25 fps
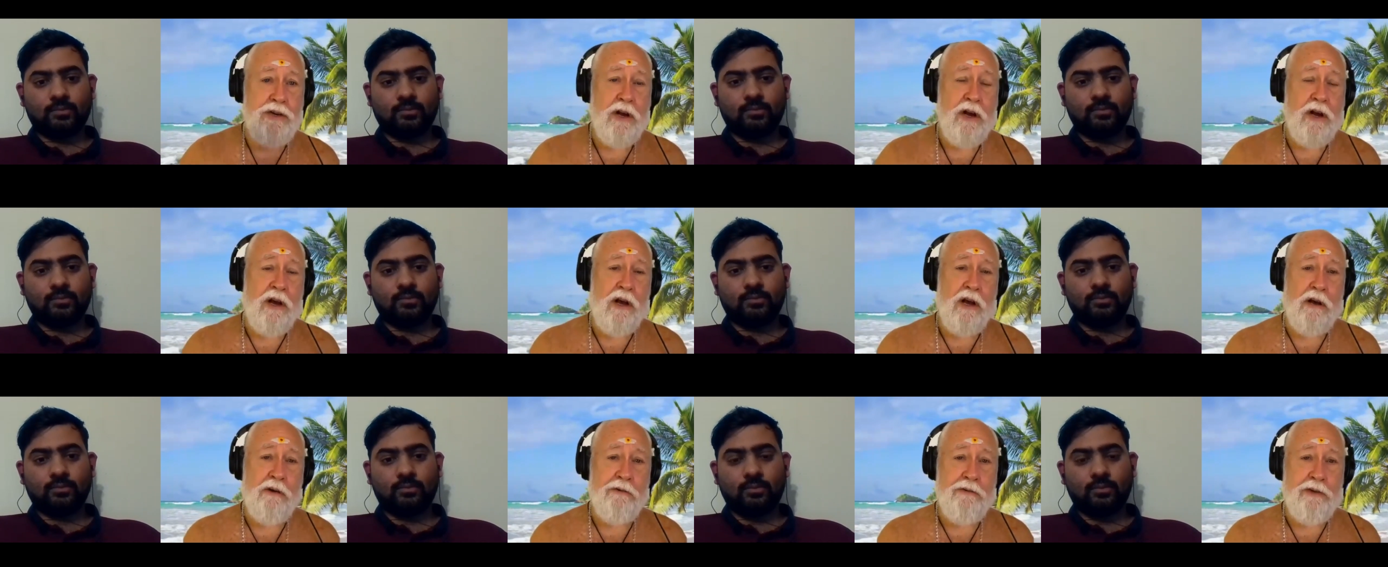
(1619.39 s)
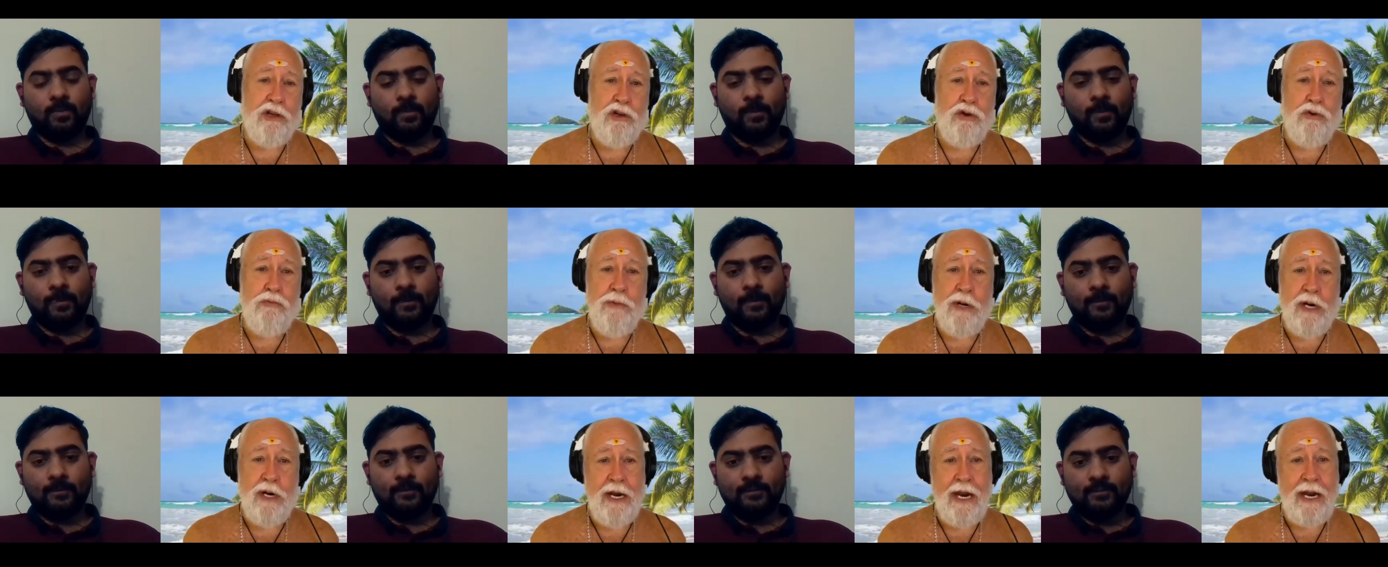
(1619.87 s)
Speaker 1: of
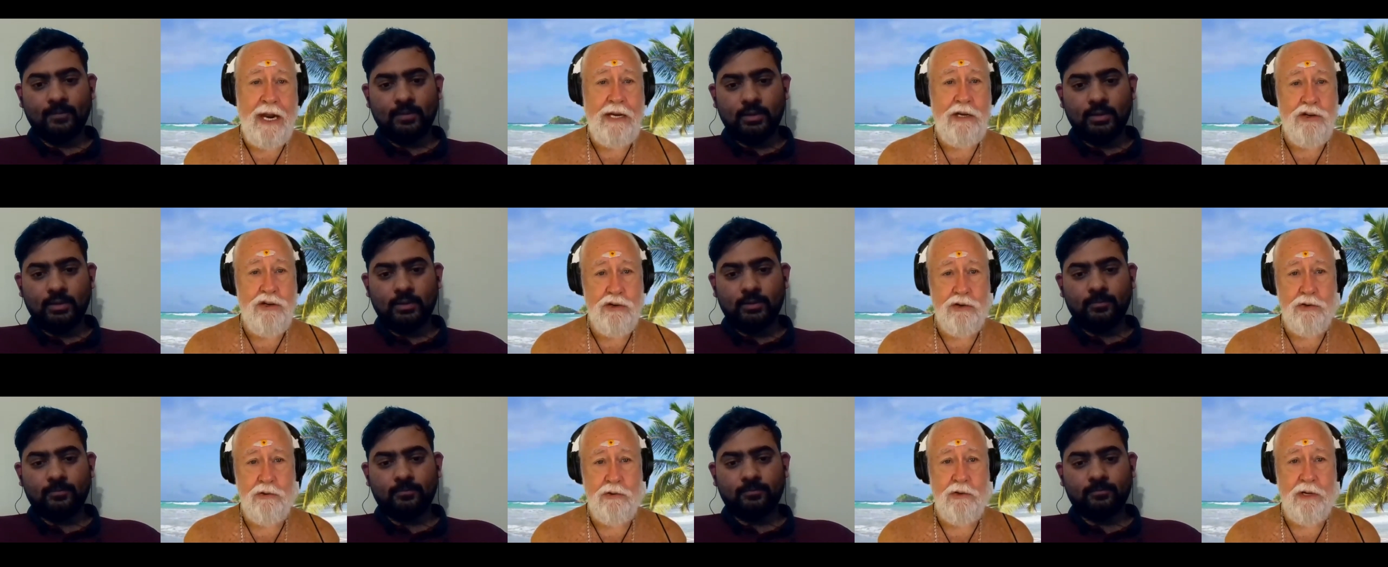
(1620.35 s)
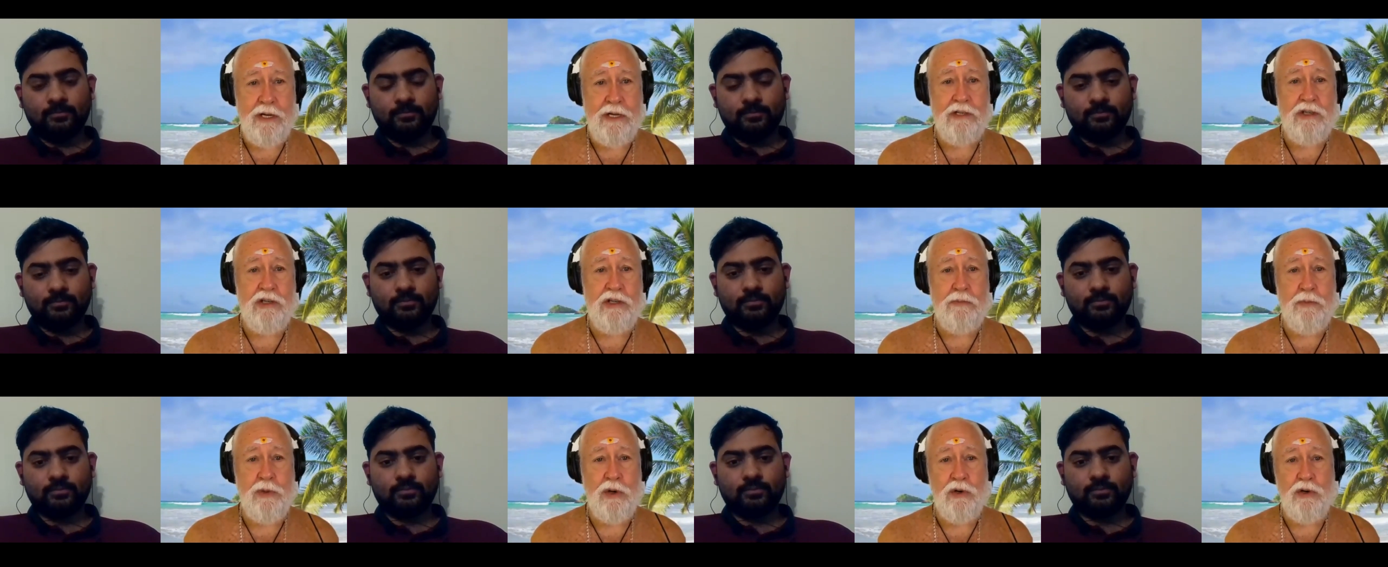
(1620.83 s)
human nature and
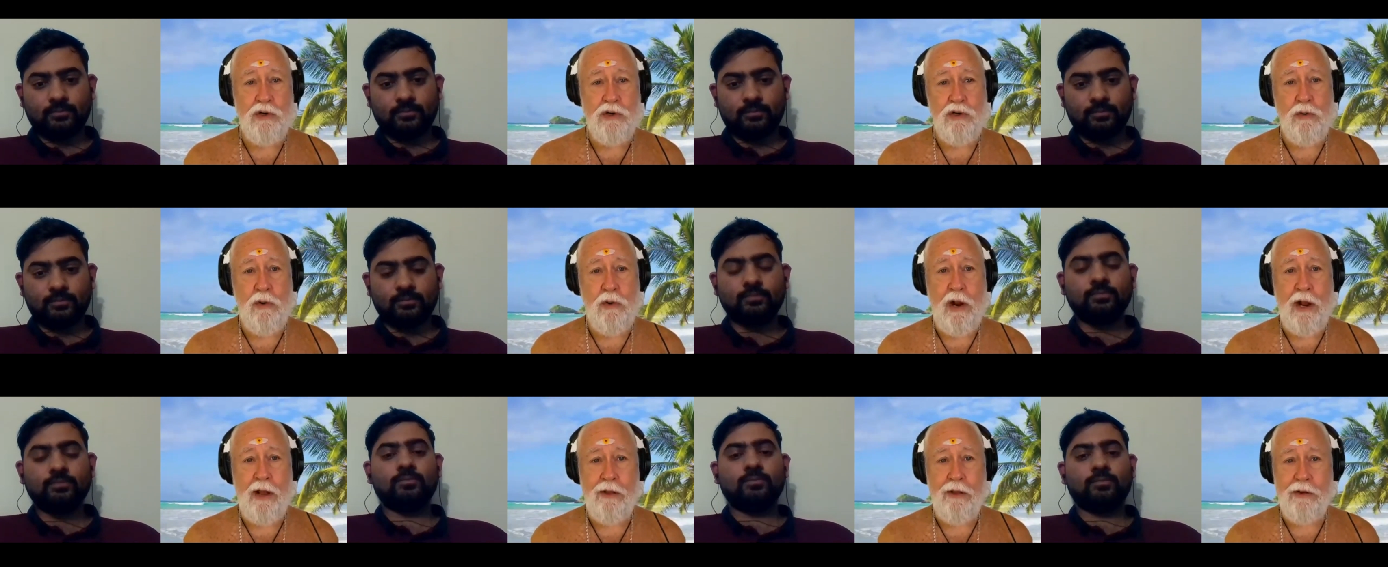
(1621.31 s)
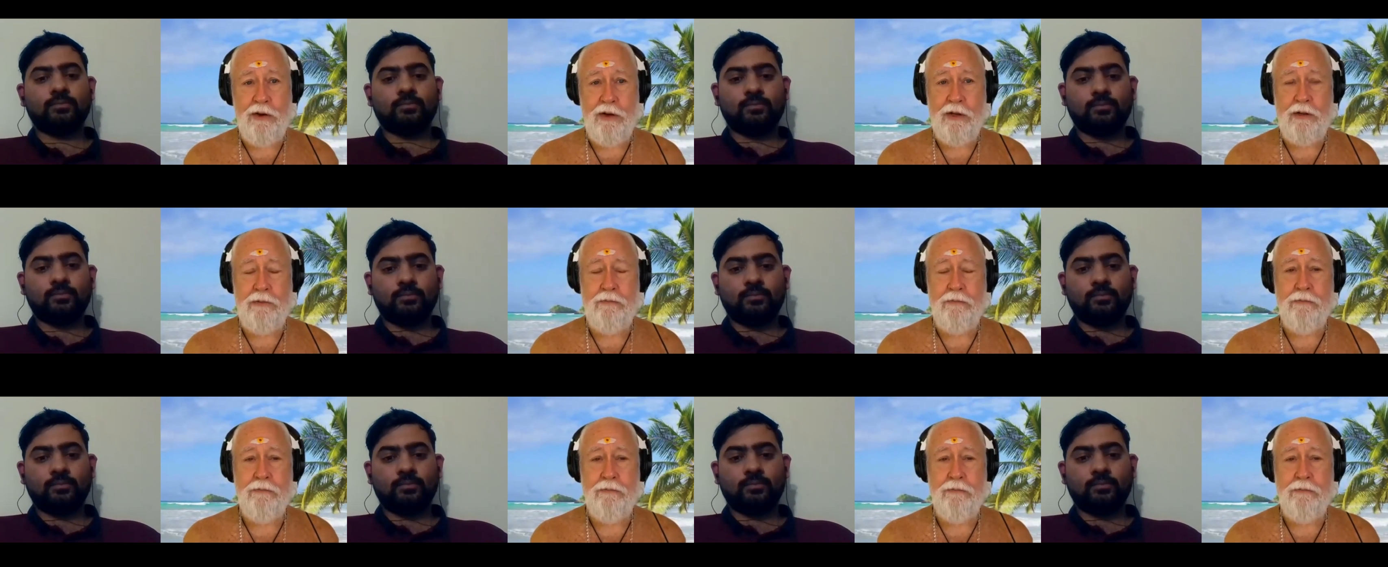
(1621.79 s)
spirituality.